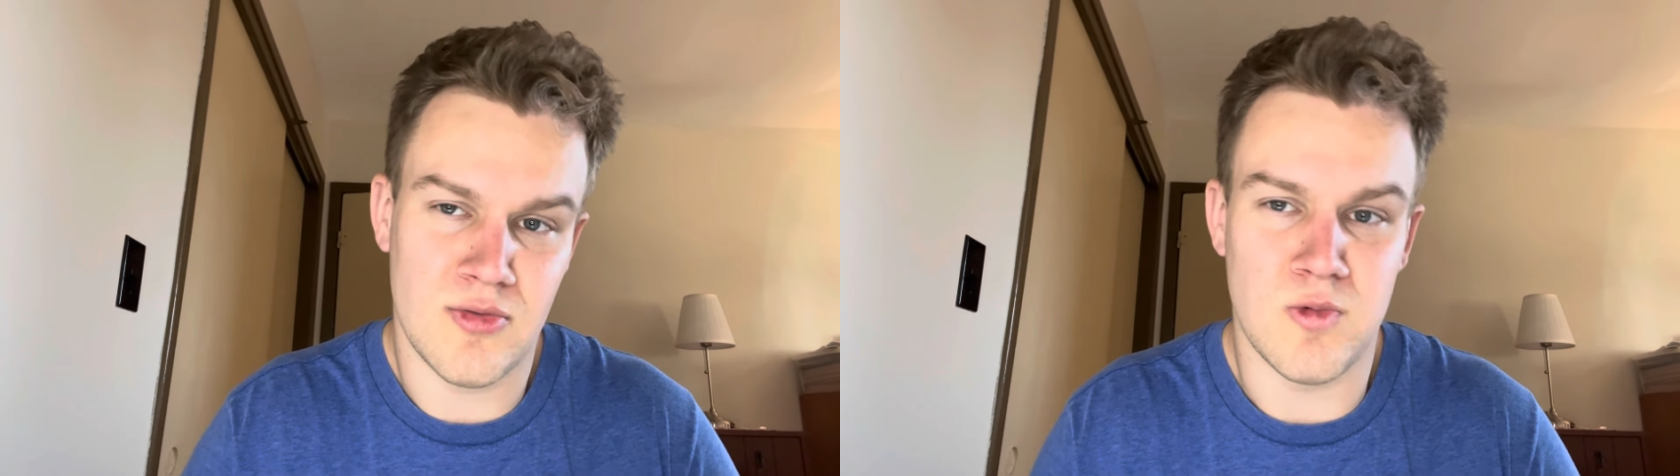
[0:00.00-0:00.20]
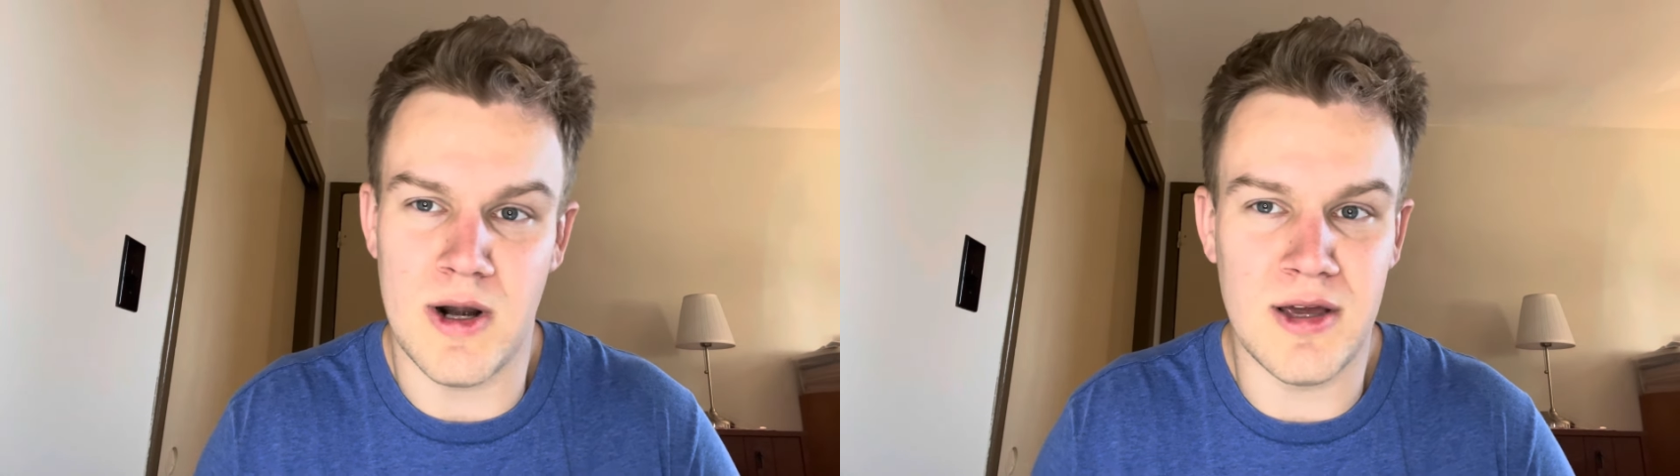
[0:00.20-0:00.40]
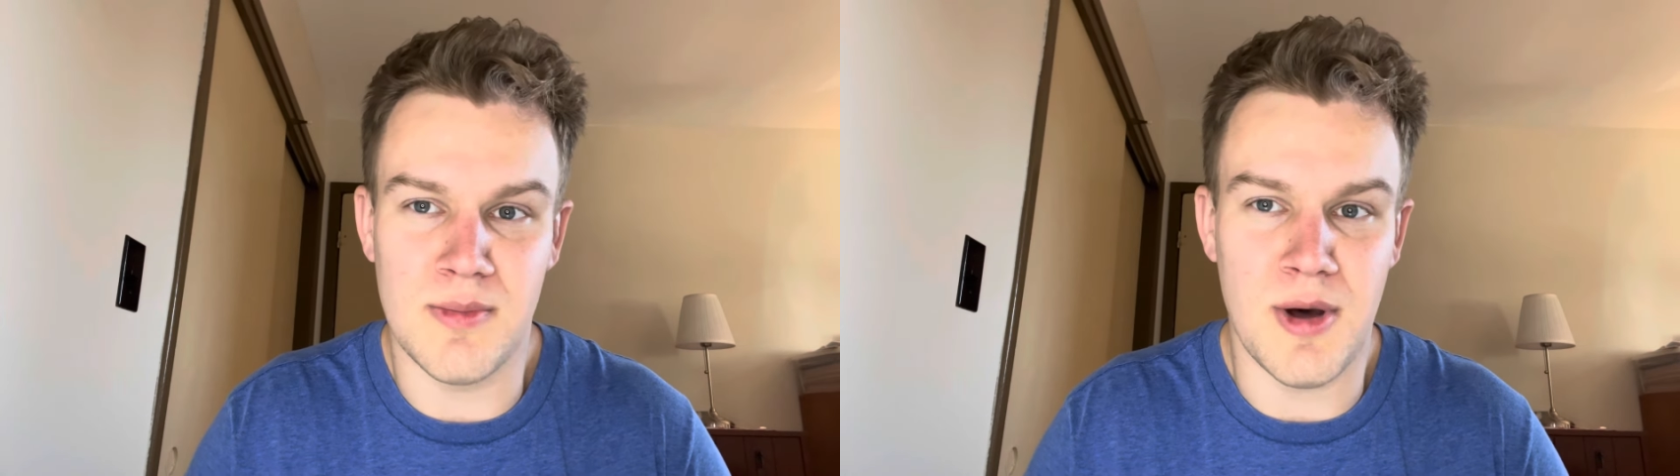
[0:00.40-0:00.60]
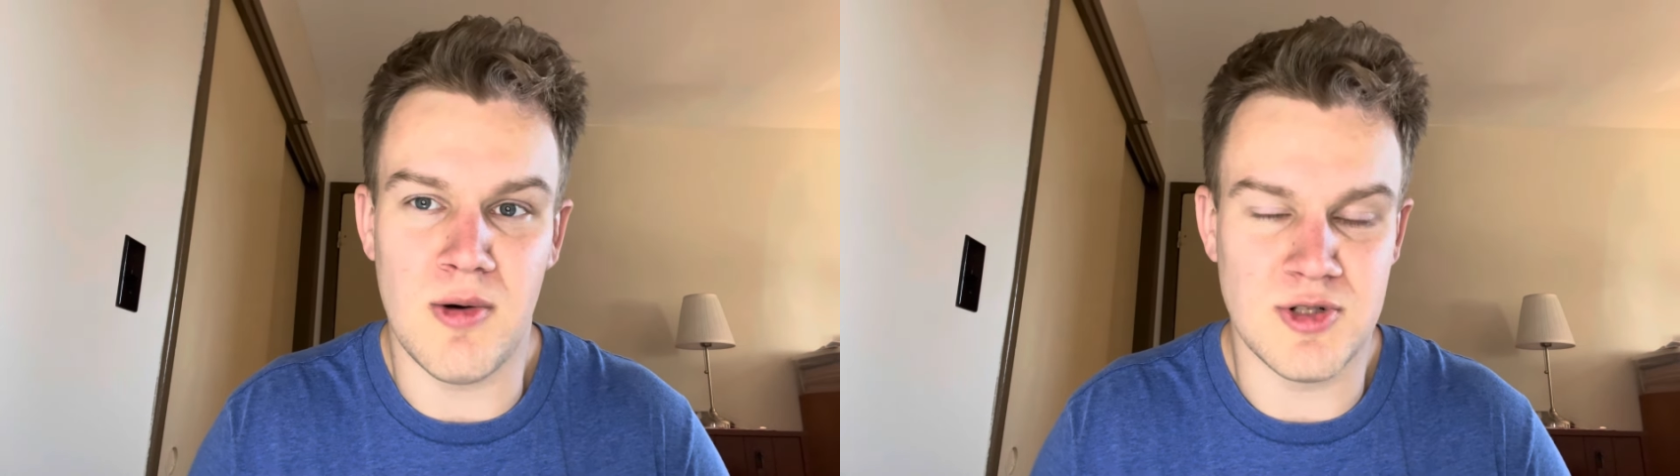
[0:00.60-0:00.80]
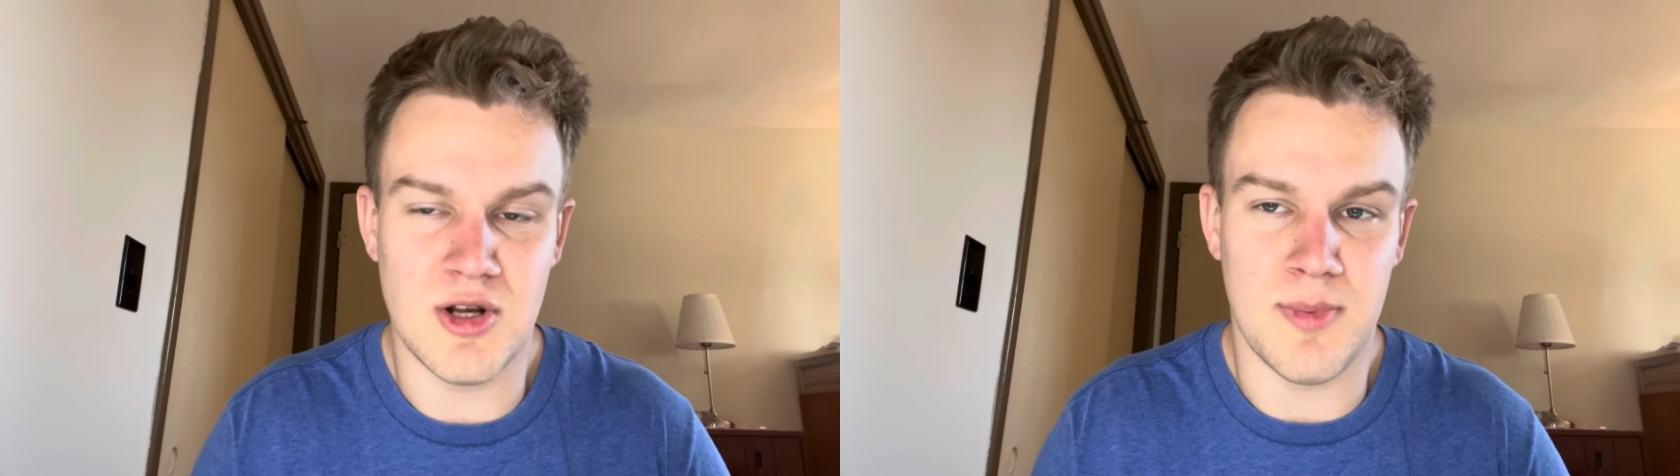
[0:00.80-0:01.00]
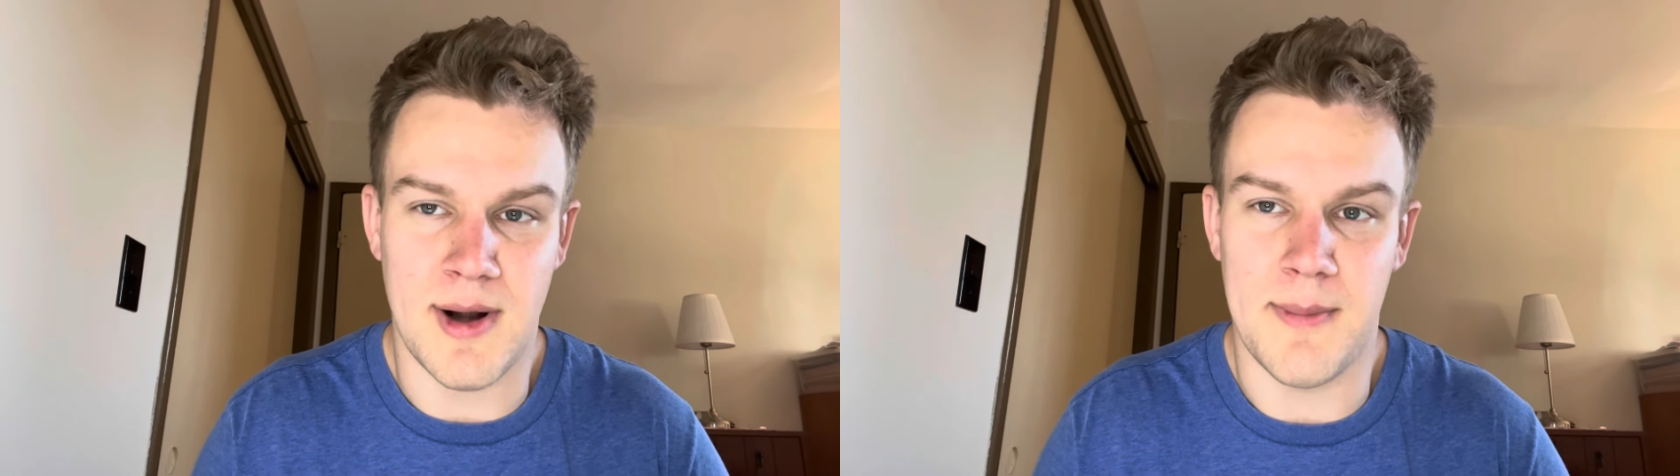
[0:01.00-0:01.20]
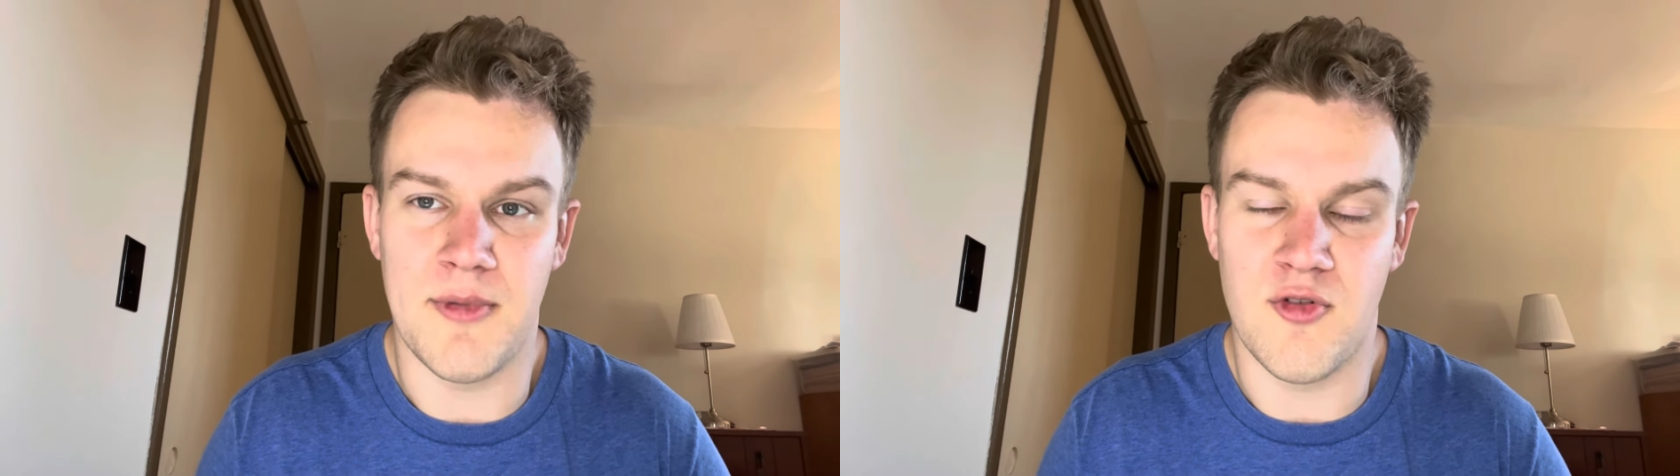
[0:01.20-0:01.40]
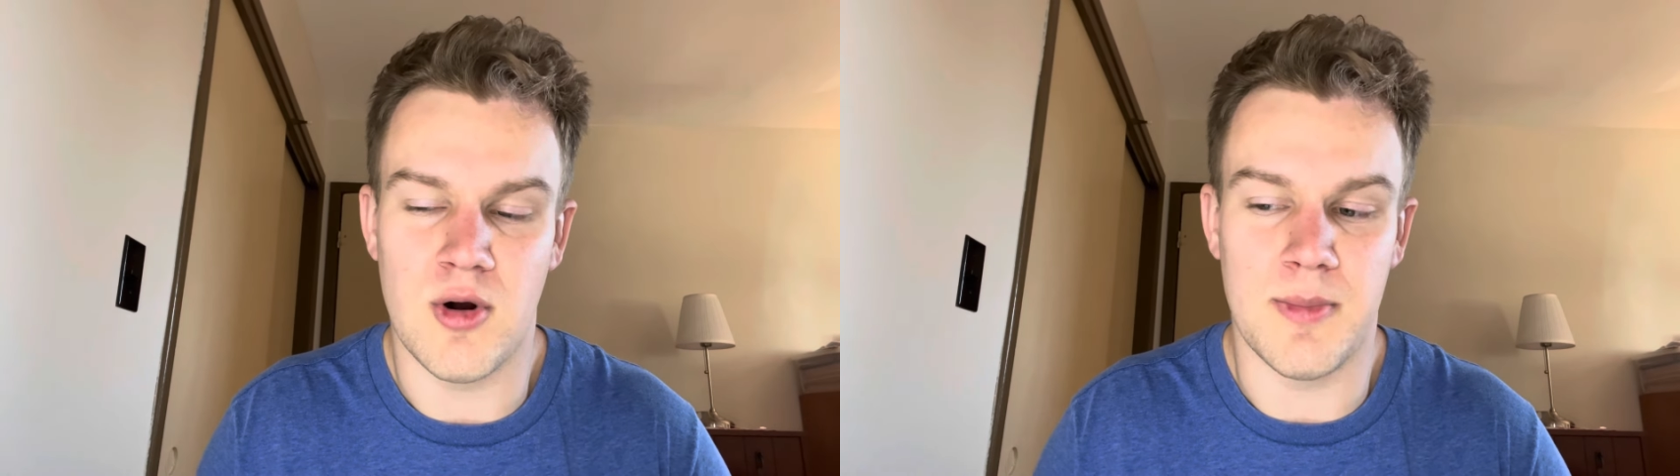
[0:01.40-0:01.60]
Running the ball was no
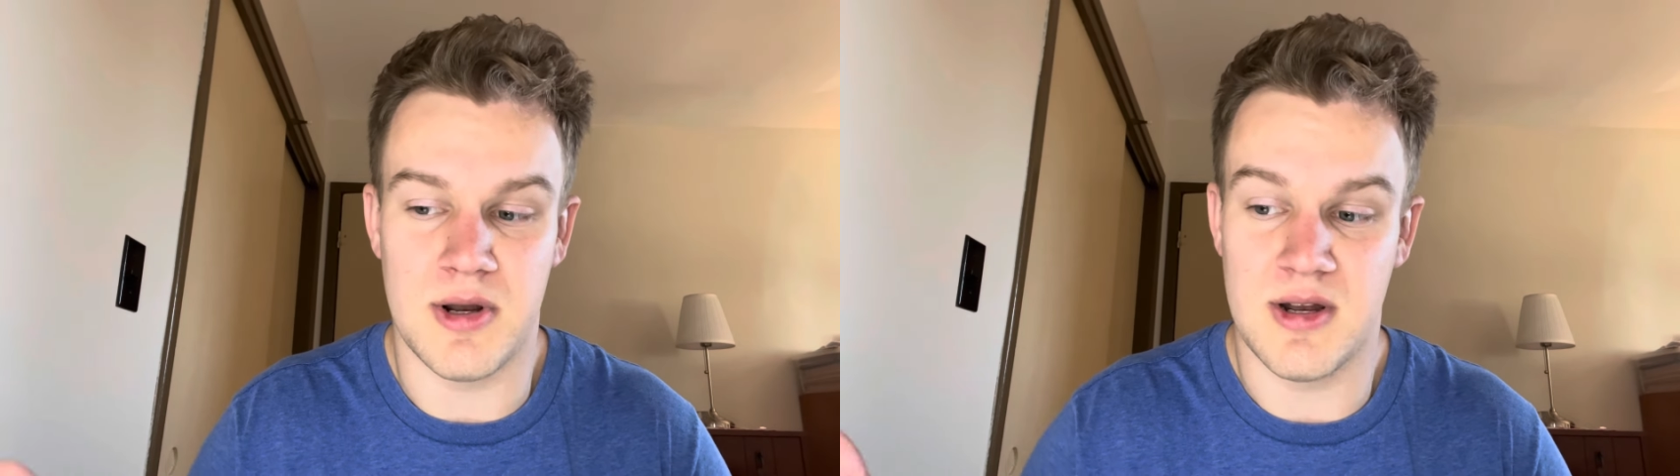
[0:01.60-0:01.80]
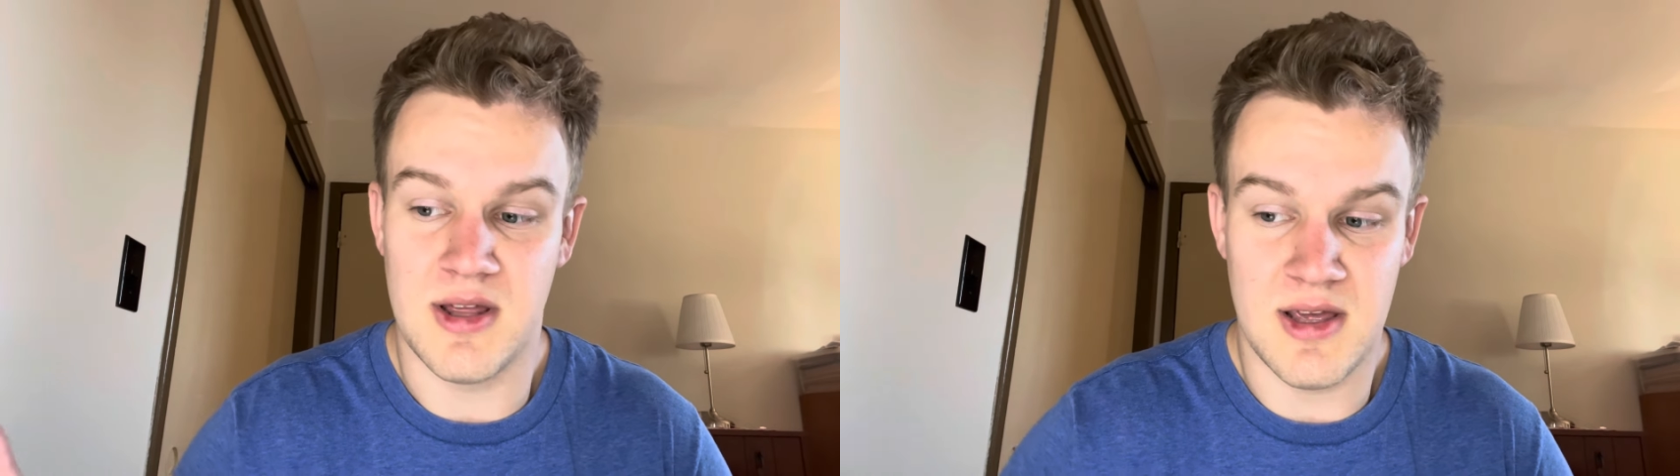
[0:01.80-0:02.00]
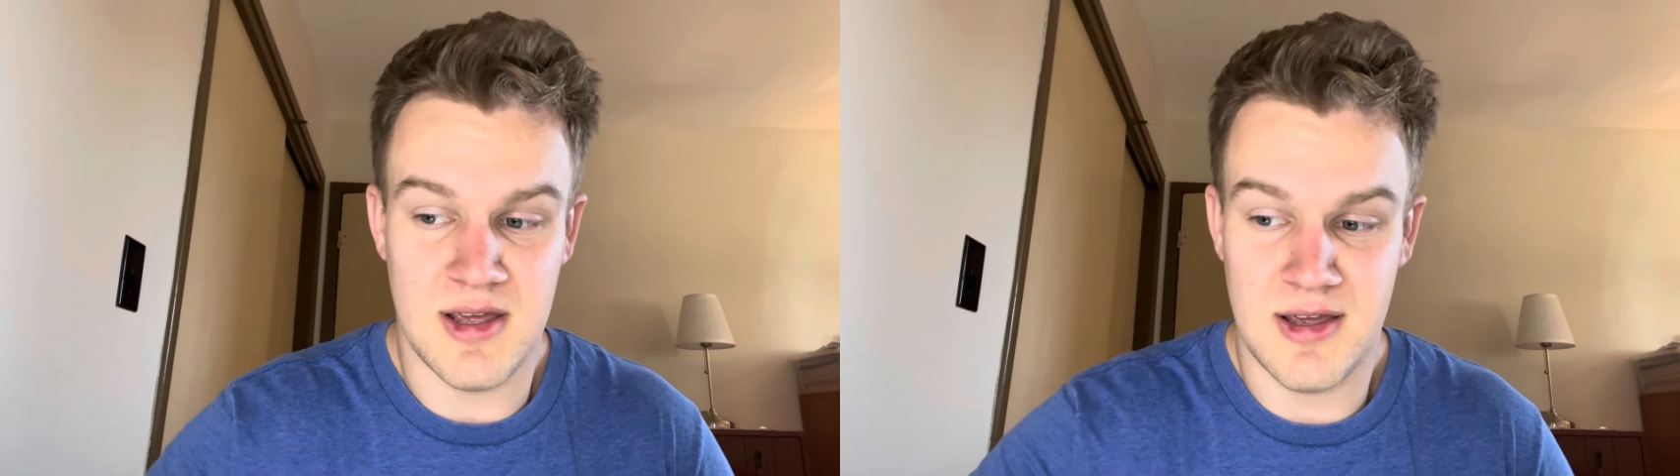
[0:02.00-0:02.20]
problem before, but